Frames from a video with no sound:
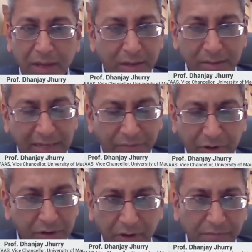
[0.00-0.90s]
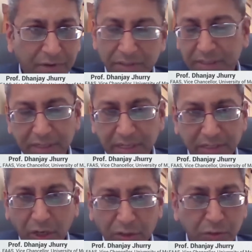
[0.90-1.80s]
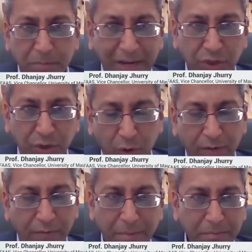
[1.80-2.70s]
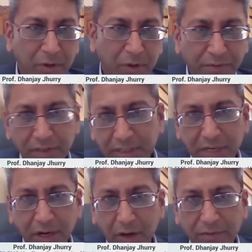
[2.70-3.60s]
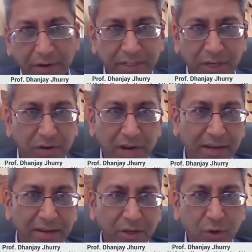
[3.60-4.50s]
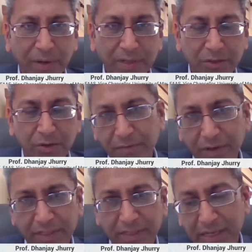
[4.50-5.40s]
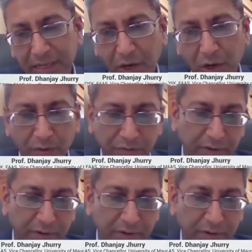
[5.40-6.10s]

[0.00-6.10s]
several universities, not to mention all of them: University of Arizona in the US, University of